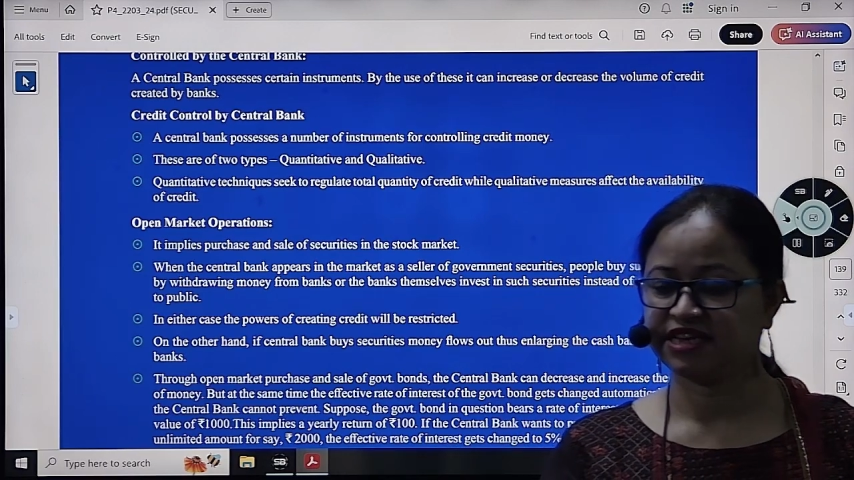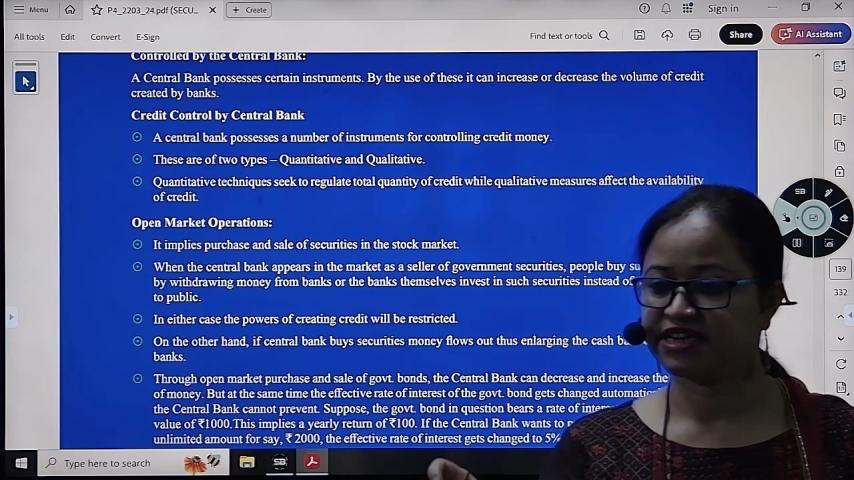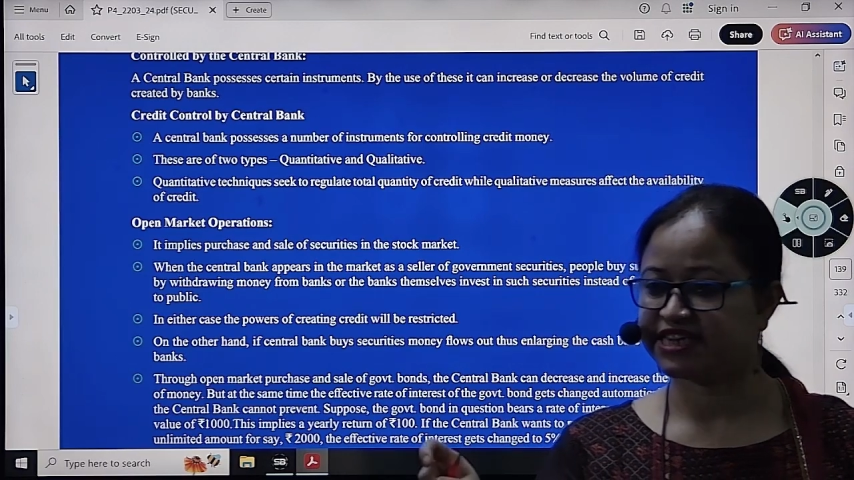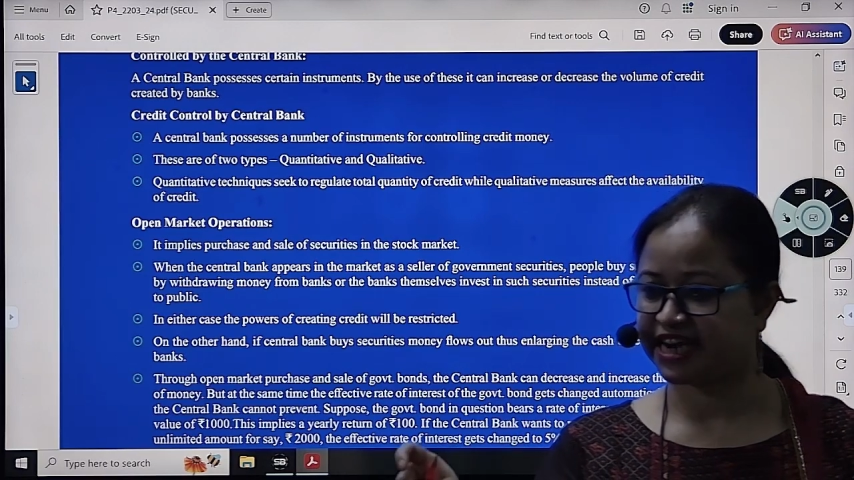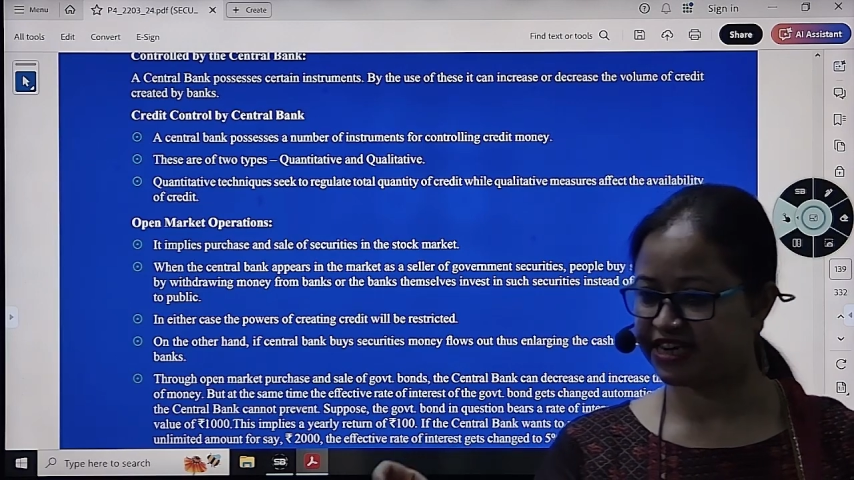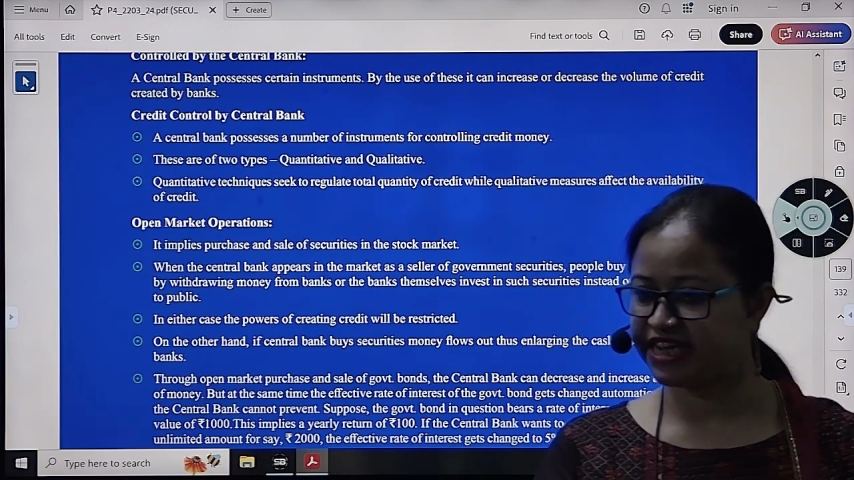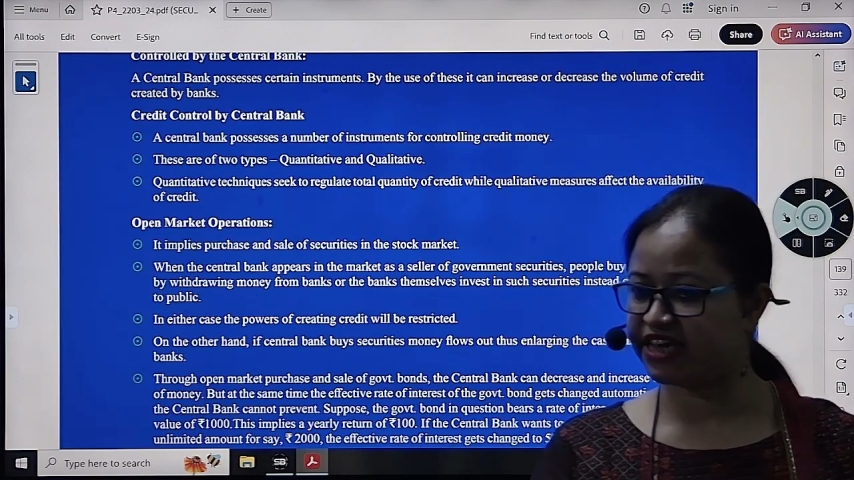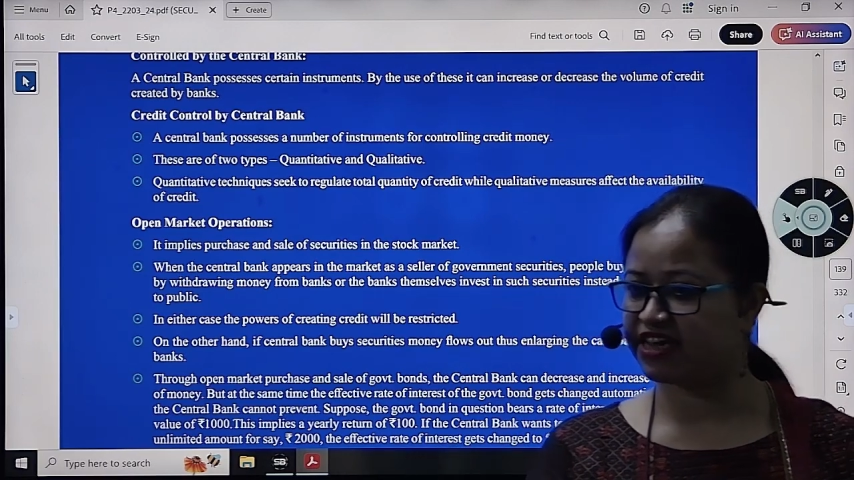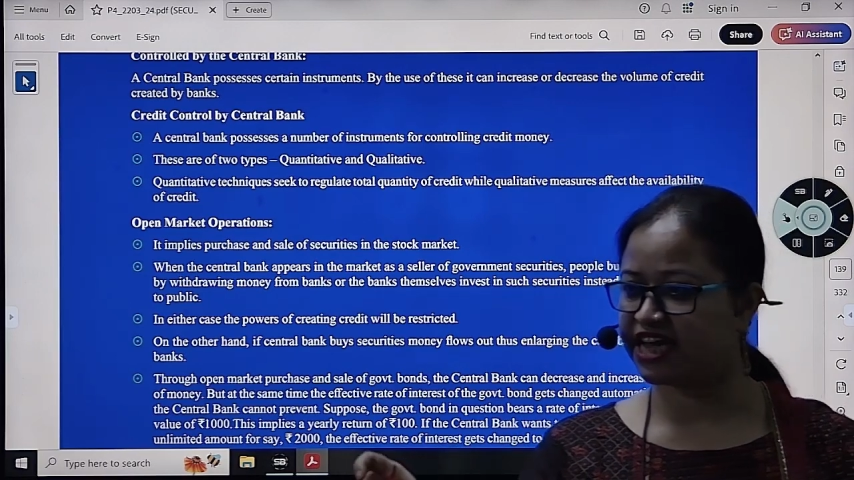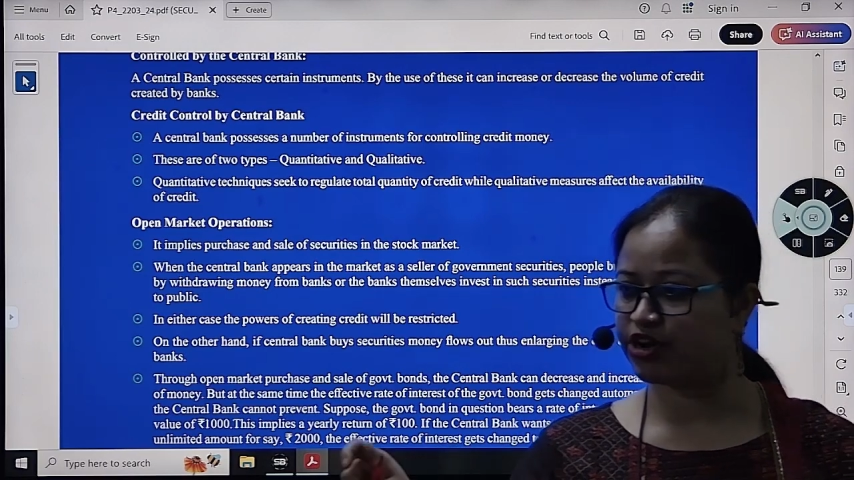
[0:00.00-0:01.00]

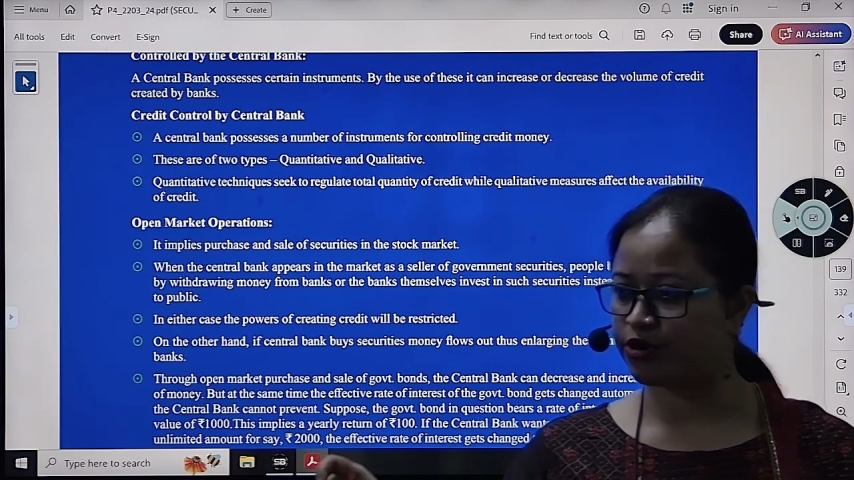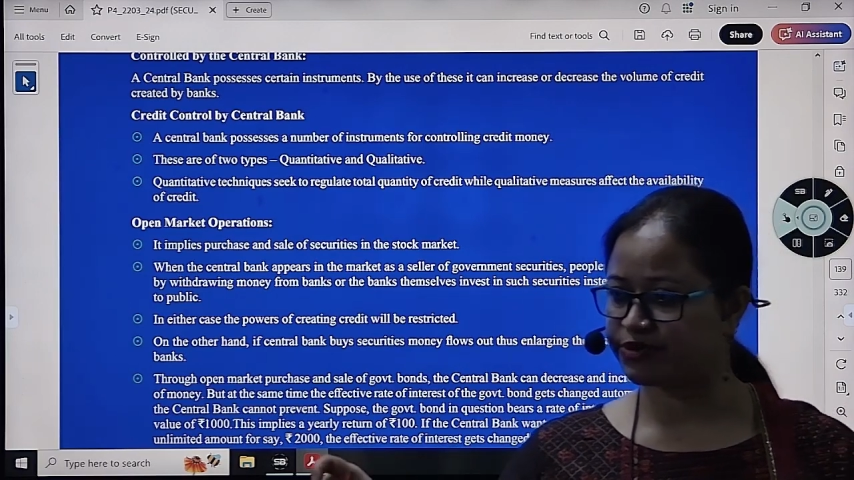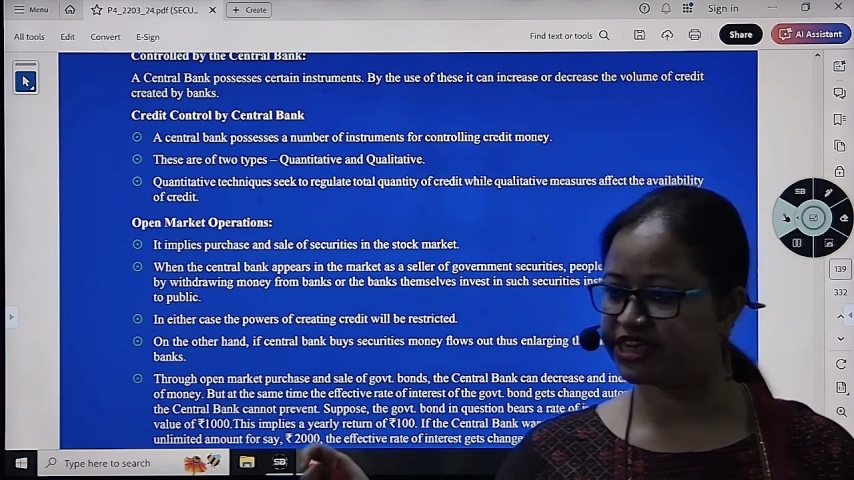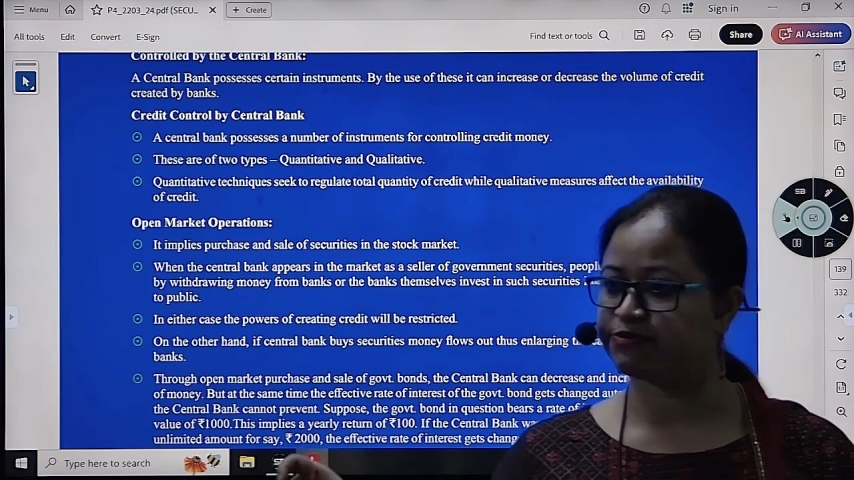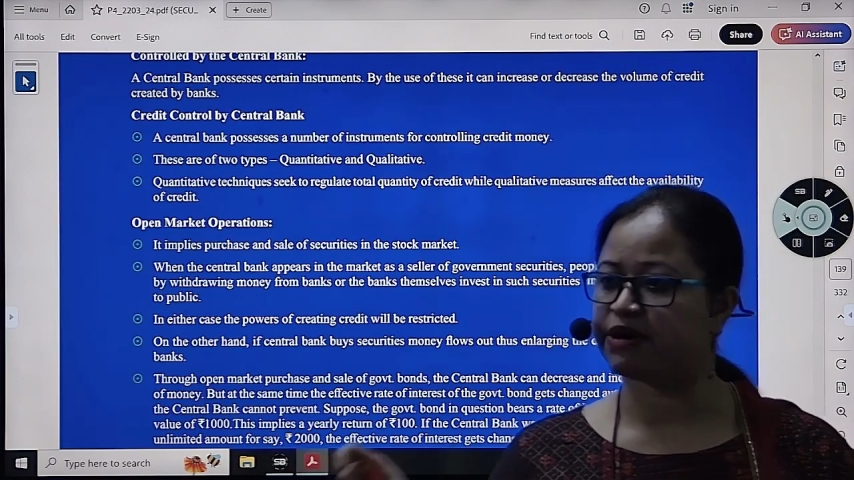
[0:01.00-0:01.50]
technique adopted